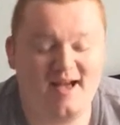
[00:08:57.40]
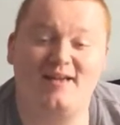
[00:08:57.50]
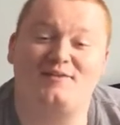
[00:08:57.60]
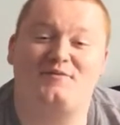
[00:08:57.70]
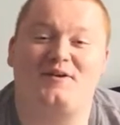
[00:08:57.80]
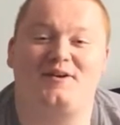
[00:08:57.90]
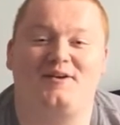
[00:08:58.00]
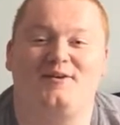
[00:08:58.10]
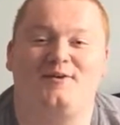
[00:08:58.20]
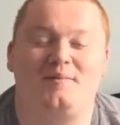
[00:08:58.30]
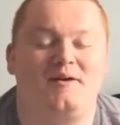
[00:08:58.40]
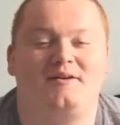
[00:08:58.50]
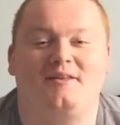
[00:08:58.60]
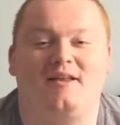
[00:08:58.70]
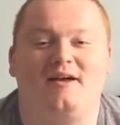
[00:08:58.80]
that is fucking cool. I'm not
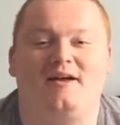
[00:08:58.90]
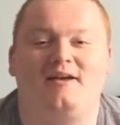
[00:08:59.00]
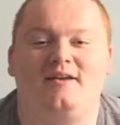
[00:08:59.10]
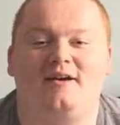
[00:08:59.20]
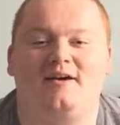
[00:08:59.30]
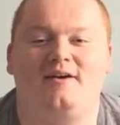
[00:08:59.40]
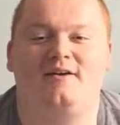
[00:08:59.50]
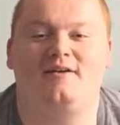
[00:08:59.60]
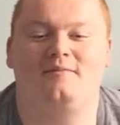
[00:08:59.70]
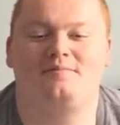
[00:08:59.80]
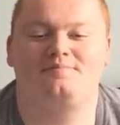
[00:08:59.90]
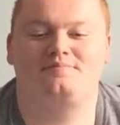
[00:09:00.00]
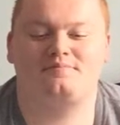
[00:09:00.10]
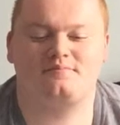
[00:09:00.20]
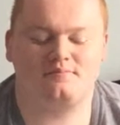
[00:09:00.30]
gonna lie. Um,
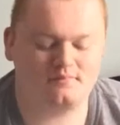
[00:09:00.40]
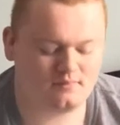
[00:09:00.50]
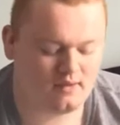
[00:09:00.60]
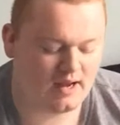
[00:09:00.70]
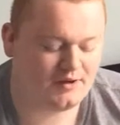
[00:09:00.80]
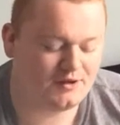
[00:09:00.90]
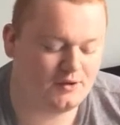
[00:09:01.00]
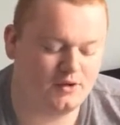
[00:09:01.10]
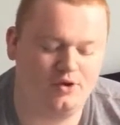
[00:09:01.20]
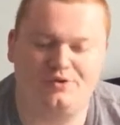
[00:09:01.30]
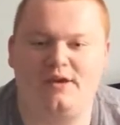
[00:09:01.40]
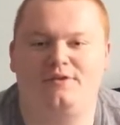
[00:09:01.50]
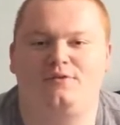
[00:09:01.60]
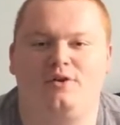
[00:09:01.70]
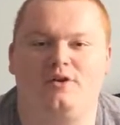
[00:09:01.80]
I did do a little
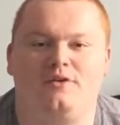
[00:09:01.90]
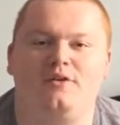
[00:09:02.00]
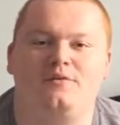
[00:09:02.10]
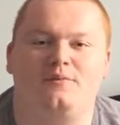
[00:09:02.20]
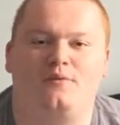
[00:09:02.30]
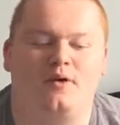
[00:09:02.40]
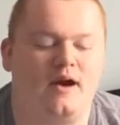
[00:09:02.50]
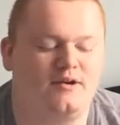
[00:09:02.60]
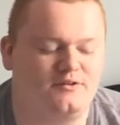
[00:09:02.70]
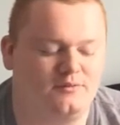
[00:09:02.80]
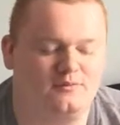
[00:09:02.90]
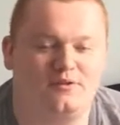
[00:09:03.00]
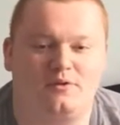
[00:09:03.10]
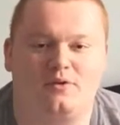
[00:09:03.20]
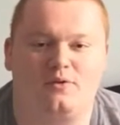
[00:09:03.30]
test run on this before I actually
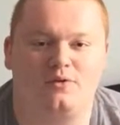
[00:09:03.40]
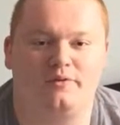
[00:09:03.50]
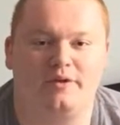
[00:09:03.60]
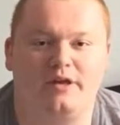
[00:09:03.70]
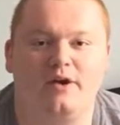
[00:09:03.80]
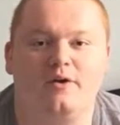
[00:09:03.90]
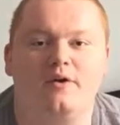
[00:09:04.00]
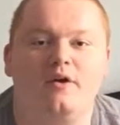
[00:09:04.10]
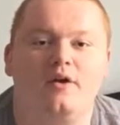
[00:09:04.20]
started recording the video.